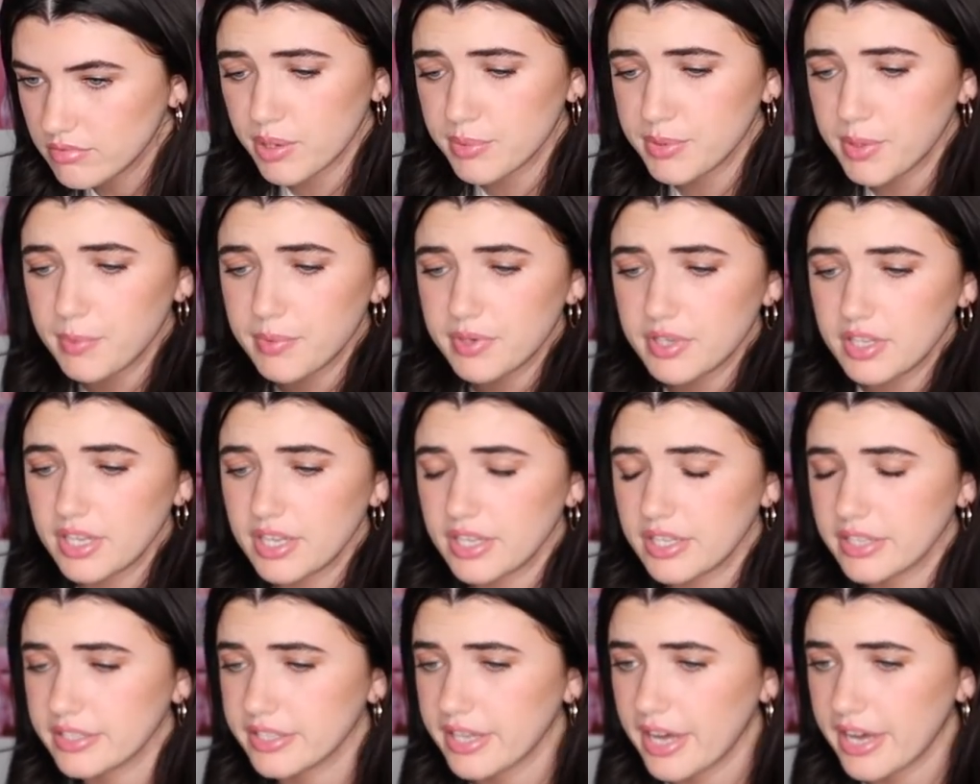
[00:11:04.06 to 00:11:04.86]
I'm gonna be able to
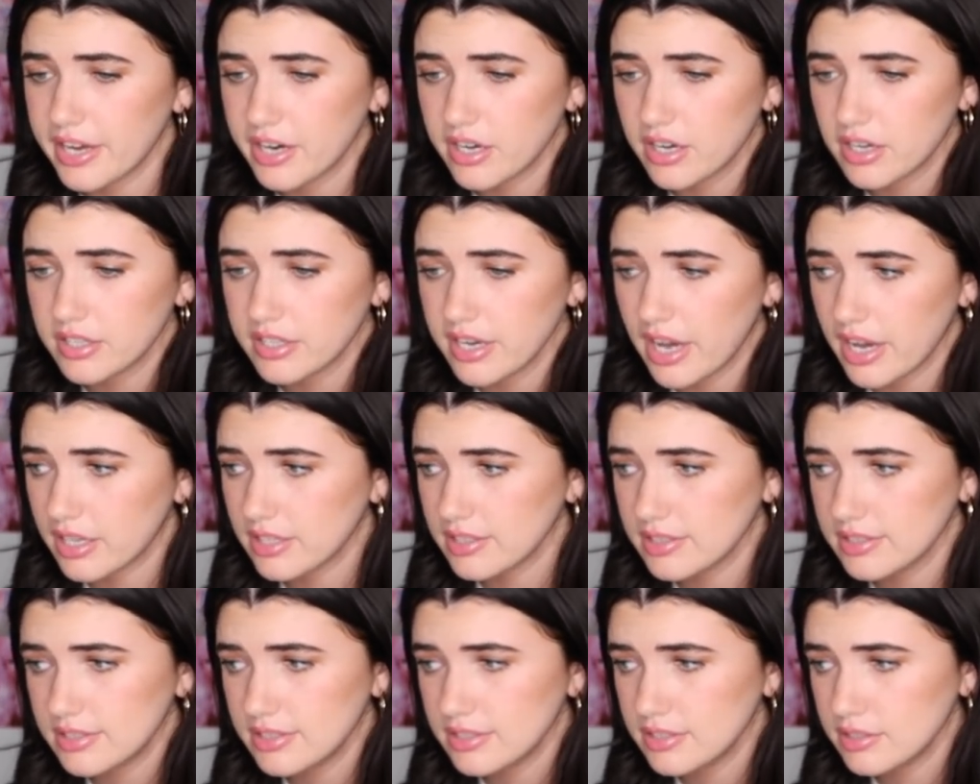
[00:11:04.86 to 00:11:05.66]
like layer
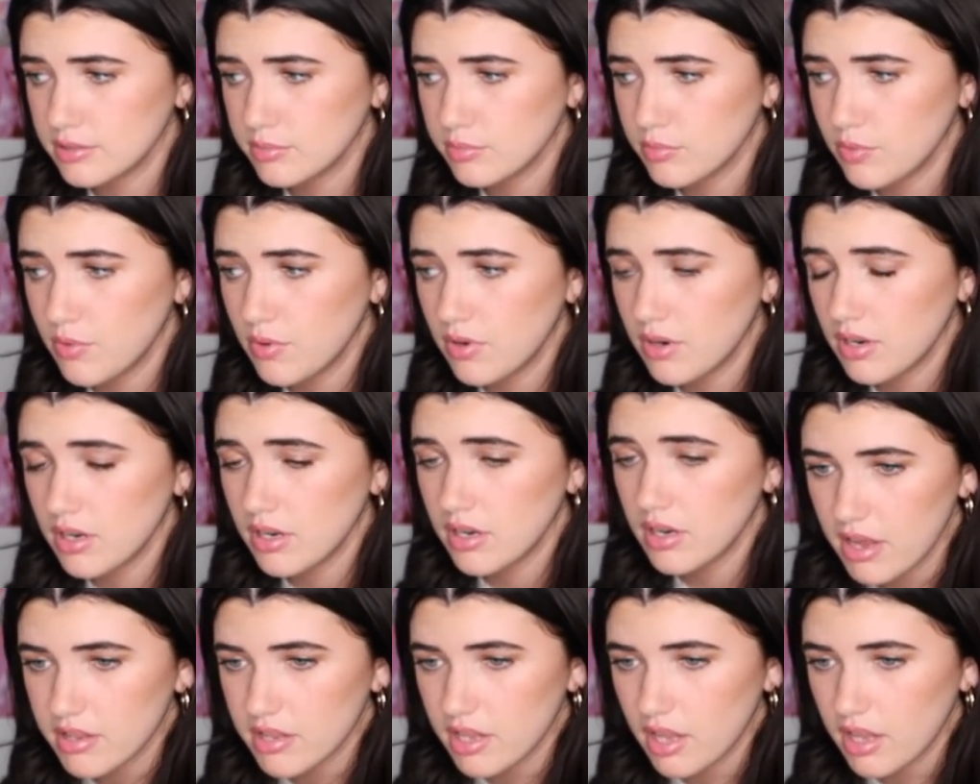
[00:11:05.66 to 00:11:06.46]
necklaces more.
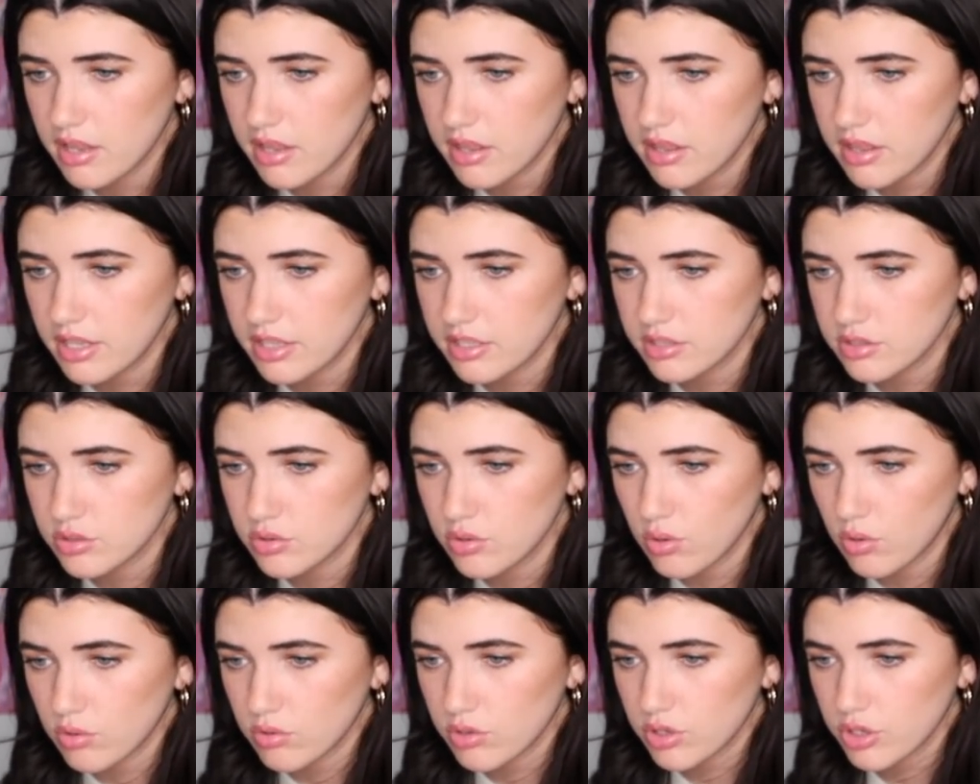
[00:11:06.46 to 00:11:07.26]
And then these
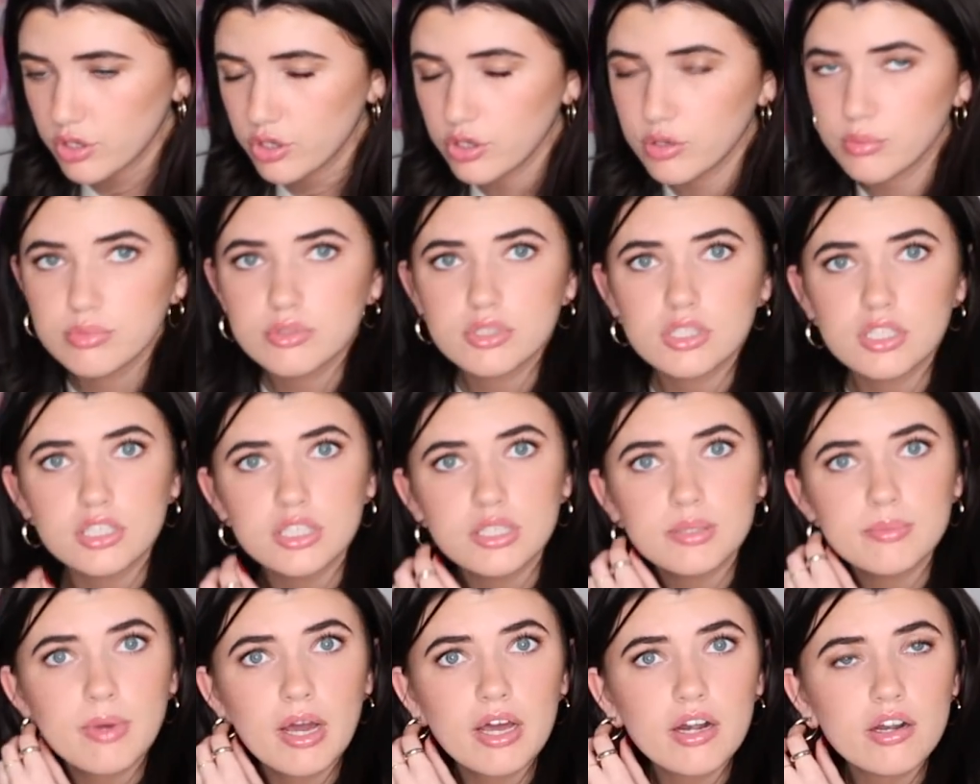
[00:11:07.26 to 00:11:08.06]
gold hoops,
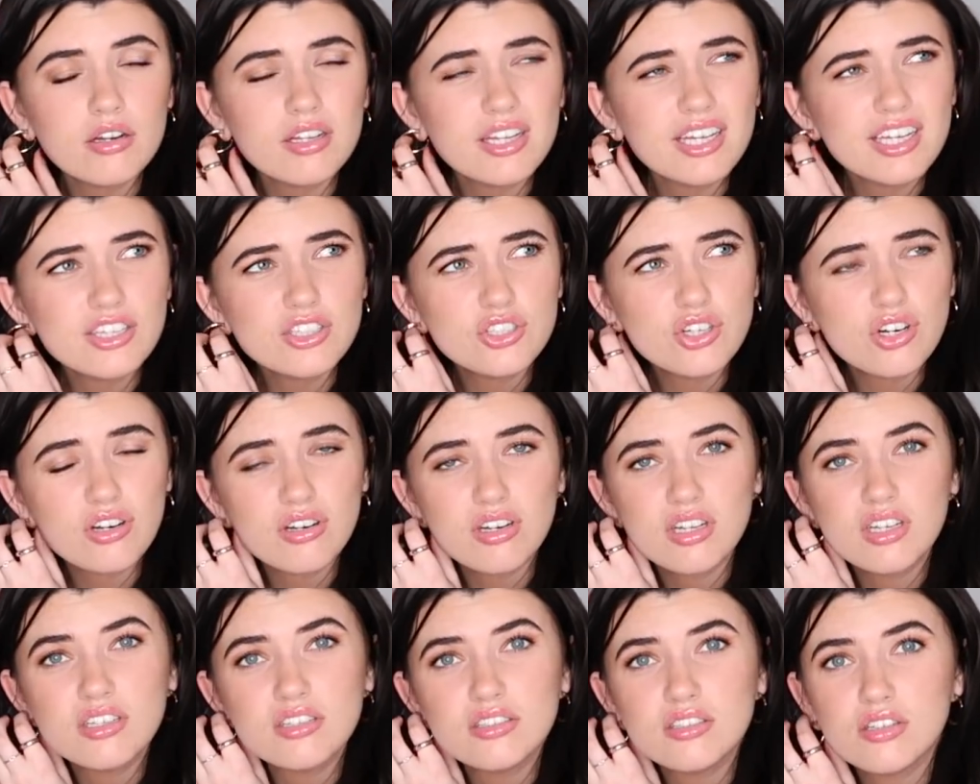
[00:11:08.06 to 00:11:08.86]
cause mine are like
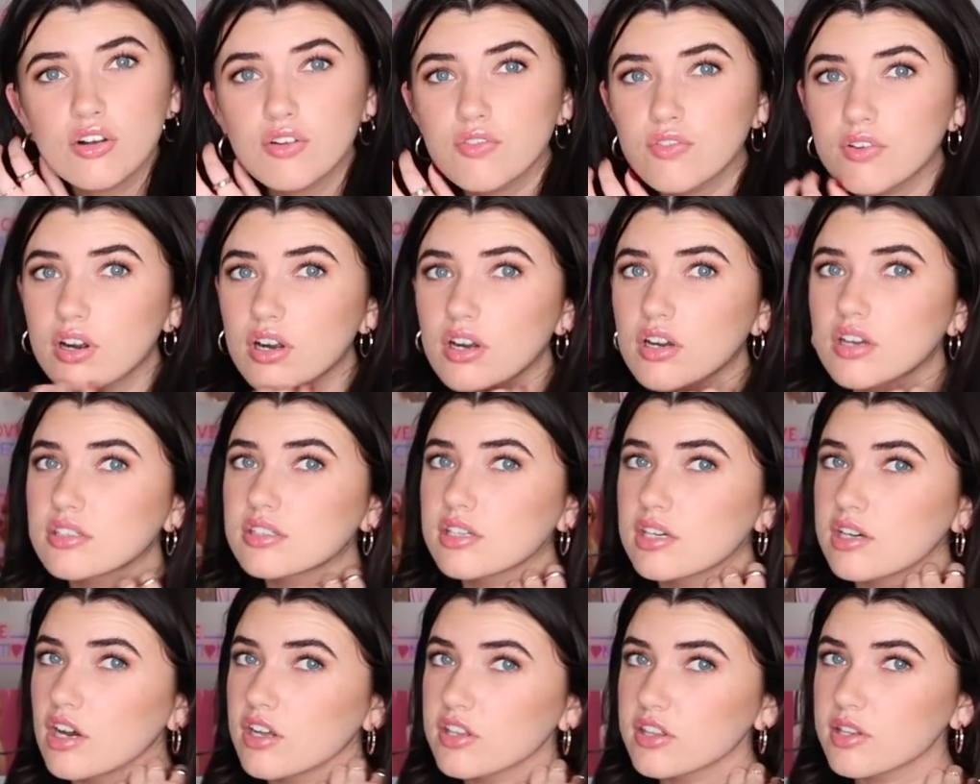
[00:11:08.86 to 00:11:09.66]
turning silver
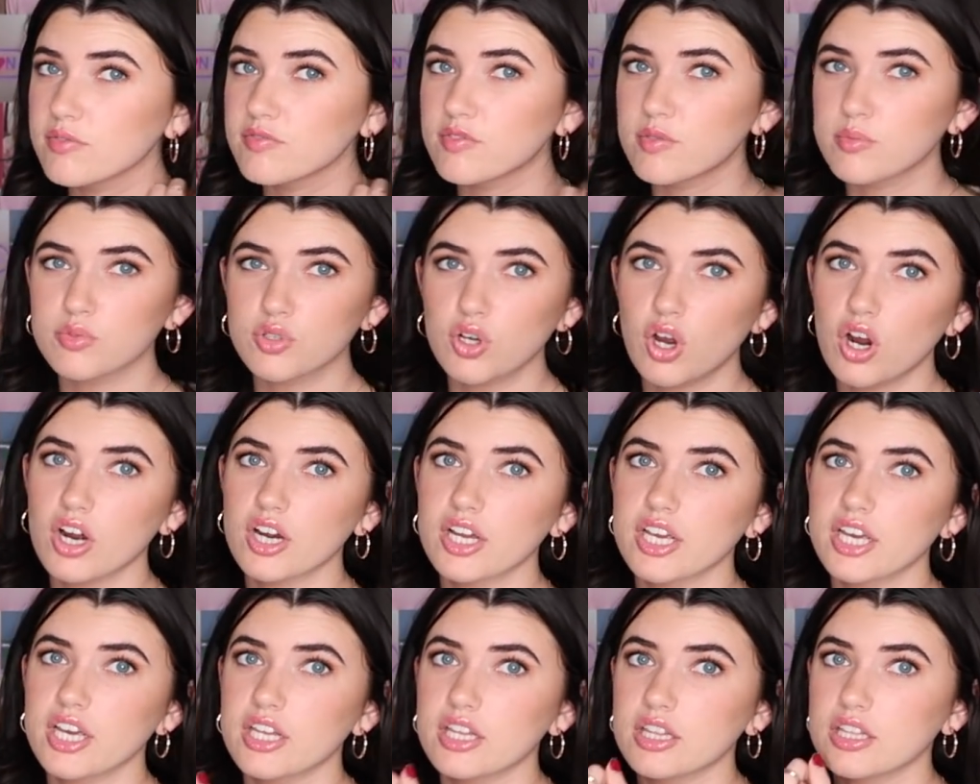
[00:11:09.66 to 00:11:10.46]
cause I got them from
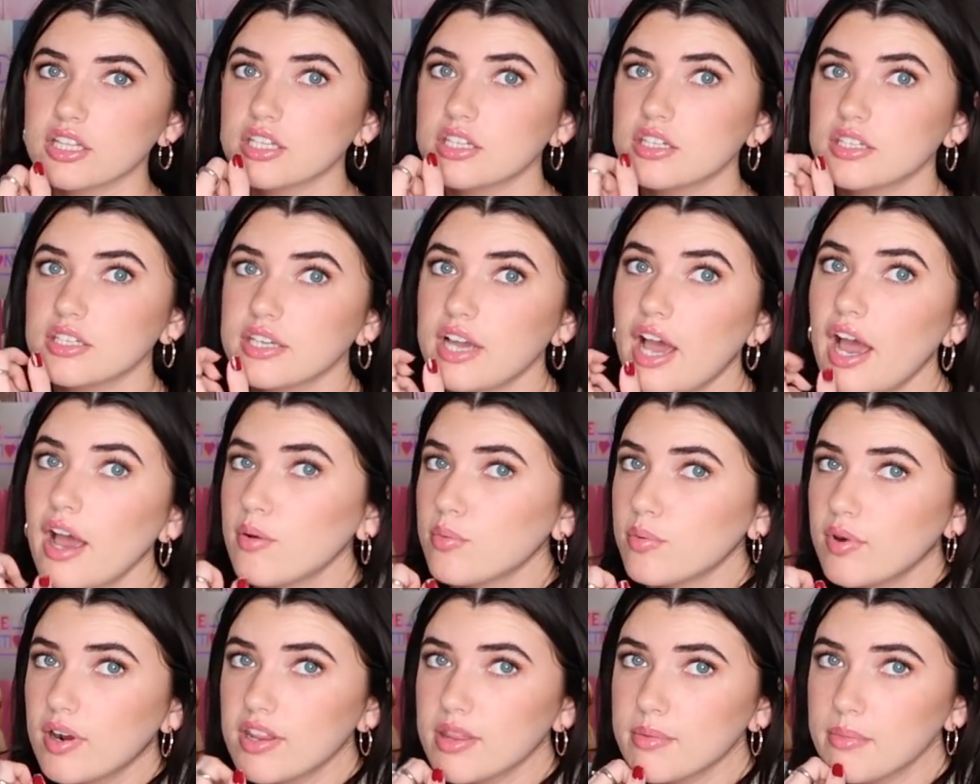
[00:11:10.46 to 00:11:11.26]
Target and literally
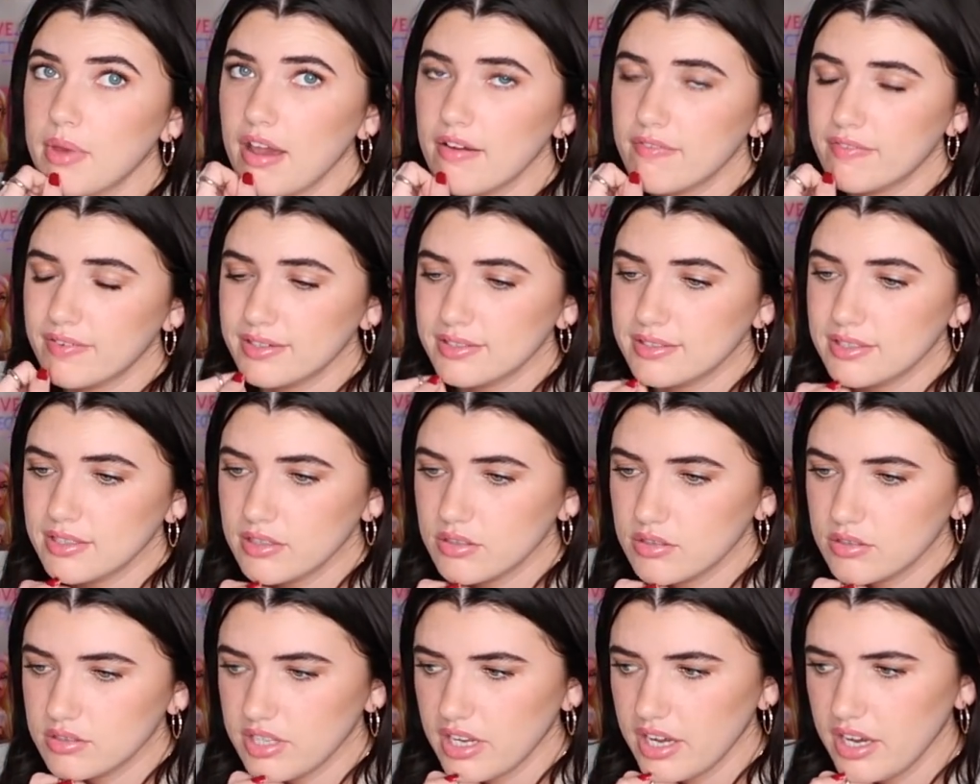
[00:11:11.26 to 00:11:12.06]
I wear them every
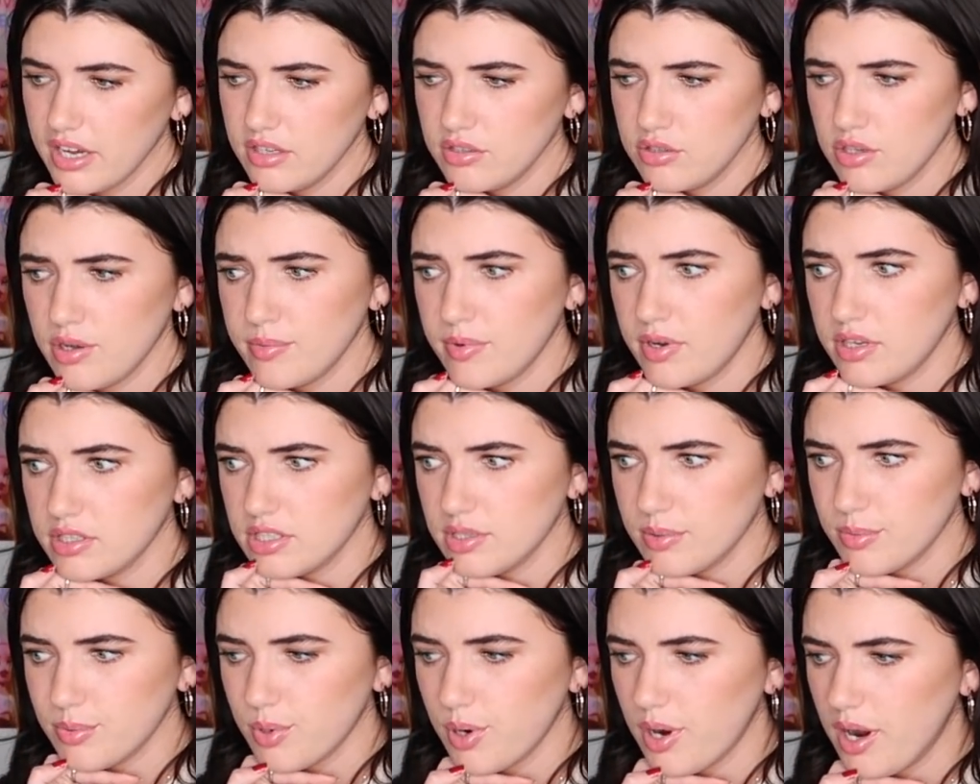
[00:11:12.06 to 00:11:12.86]
single day, so I'm
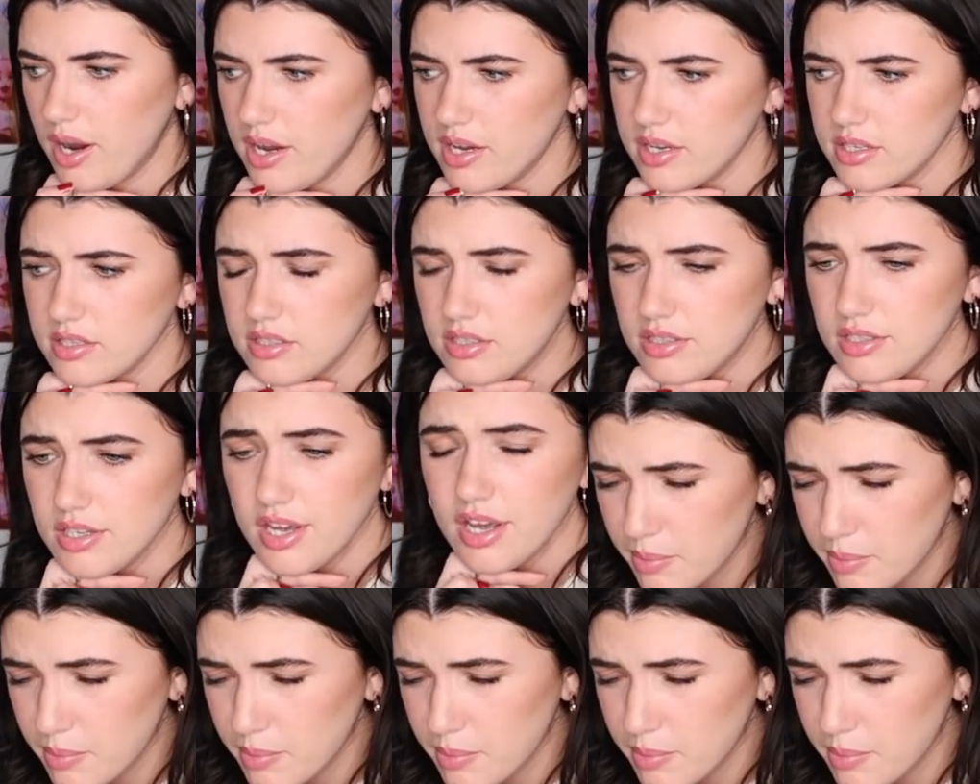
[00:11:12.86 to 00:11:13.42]
not surprised.